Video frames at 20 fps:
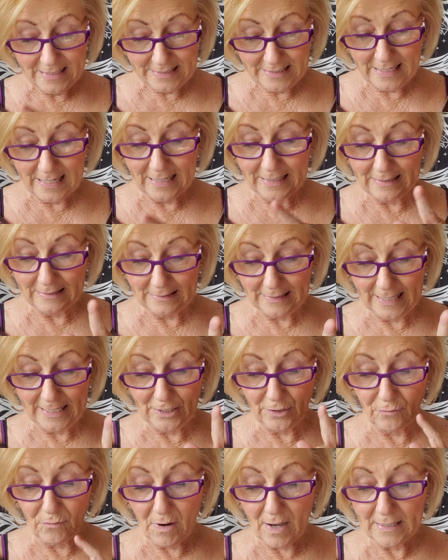Yet
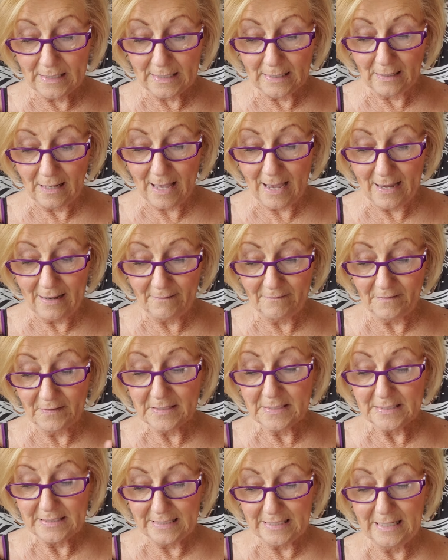later on in life,
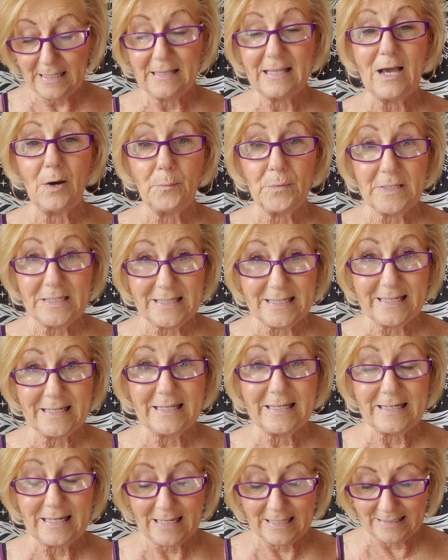see that we
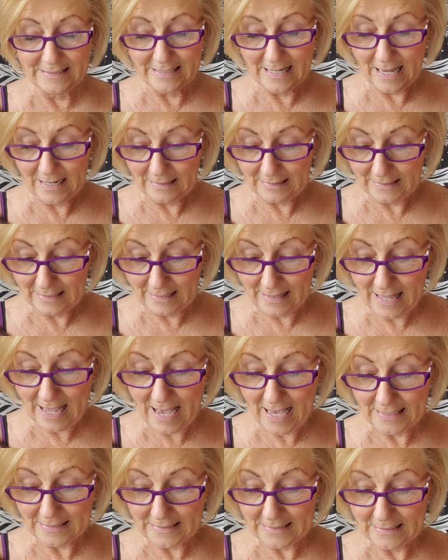did exactly
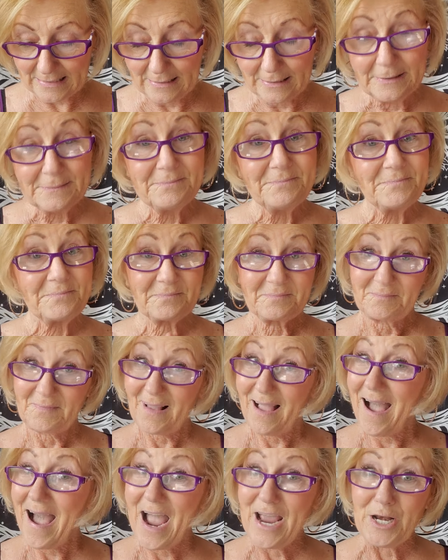that.
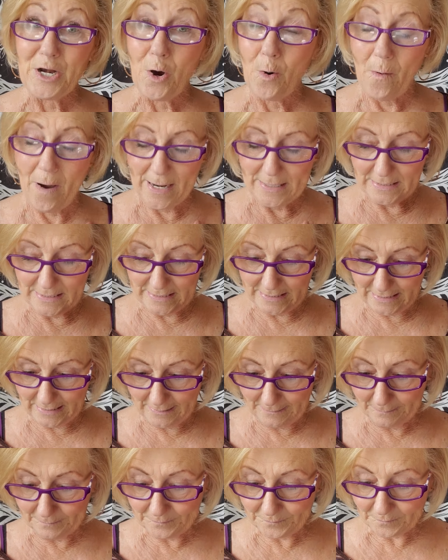I know I did.
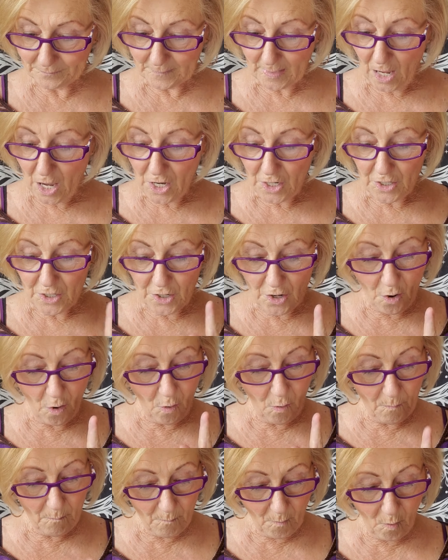
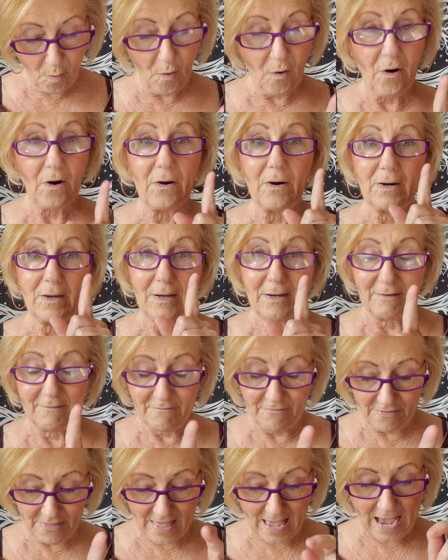No more
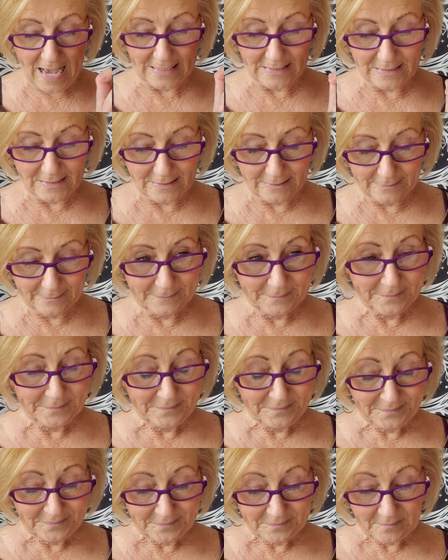of that.
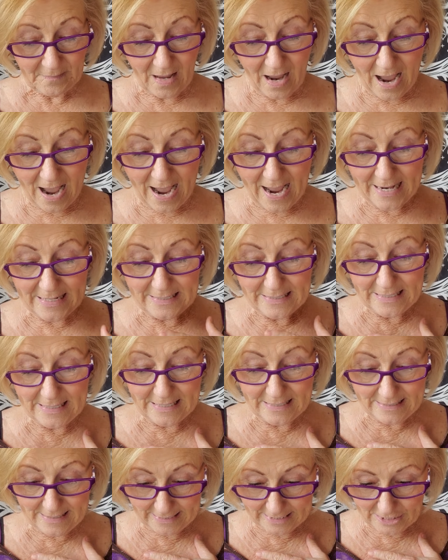I
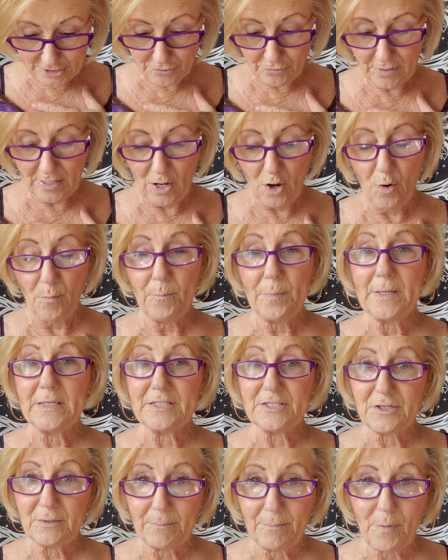needed extra help
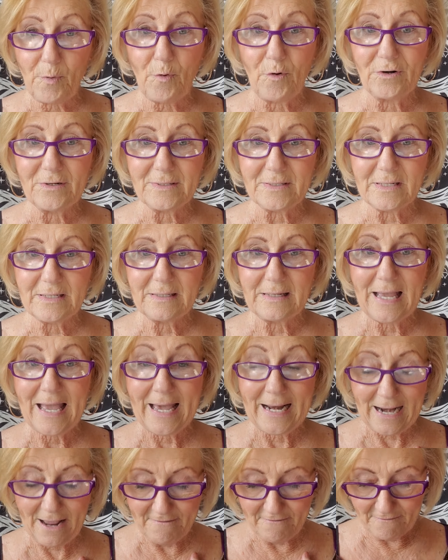and support,
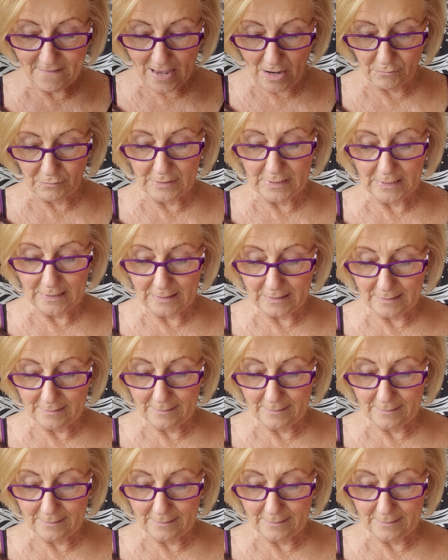and I found it.